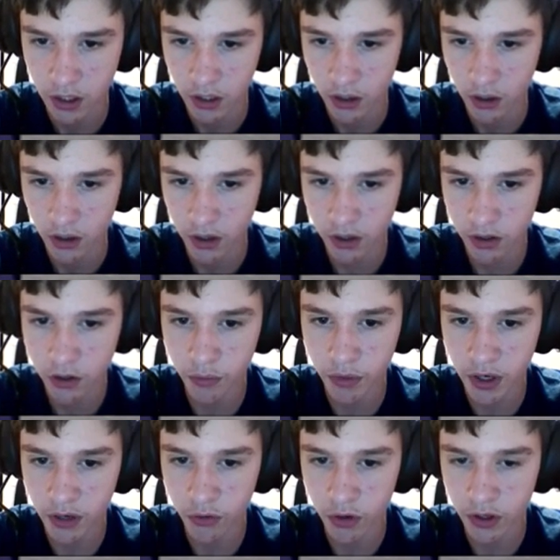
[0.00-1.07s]
Alright, you
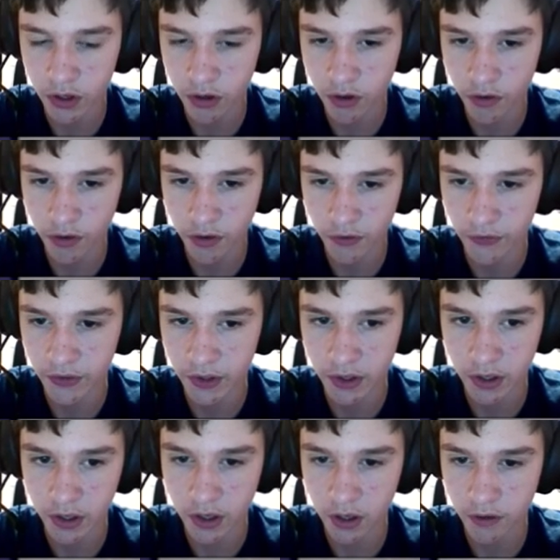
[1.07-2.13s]
might want to use something, I
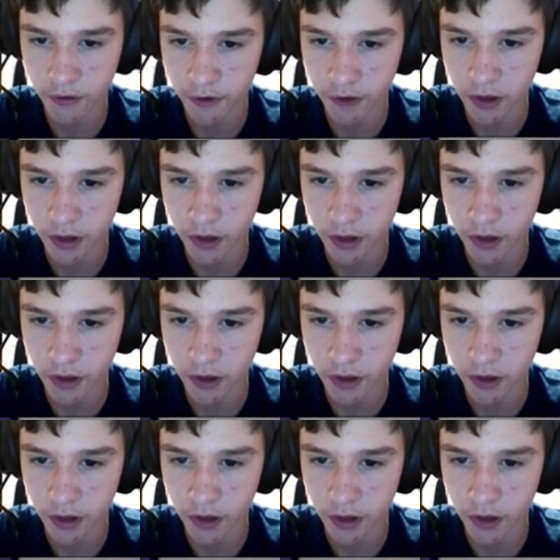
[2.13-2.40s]
think.